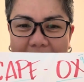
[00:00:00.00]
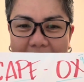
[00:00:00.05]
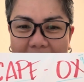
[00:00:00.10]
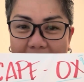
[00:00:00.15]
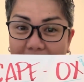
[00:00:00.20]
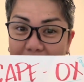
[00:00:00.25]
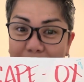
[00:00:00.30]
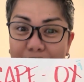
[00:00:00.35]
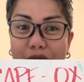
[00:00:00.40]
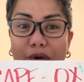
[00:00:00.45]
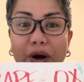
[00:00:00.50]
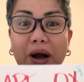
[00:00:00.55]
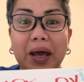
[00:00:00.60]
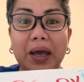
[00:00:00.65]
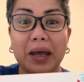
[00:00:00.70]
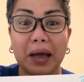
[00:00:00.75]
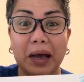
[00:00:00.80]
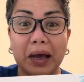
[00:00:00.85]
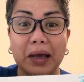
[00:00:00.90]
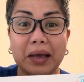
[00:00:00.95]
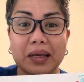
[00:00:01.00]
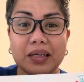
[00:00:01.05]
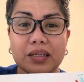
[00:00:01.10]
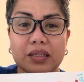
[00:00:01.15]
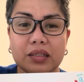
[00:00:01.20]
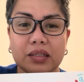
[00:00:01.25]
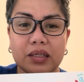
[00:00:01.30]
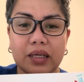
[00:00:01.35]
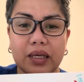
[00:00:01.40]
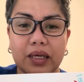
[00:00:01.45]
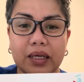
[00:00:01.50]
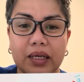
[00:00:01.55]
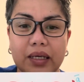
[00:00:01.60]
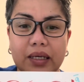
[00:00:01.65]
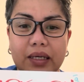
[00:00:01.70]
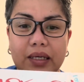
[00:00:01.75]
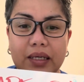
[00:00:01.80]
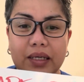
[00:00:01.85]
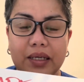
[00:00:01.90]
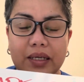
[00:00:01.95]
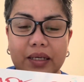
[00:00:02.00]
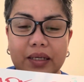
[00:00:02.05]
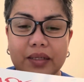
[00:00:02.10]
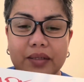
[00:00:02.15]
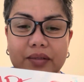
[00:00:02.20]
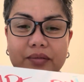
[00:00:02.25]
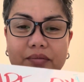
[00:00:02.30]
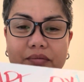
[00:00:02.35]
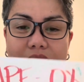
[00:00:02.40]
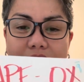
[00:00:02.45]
FYI. And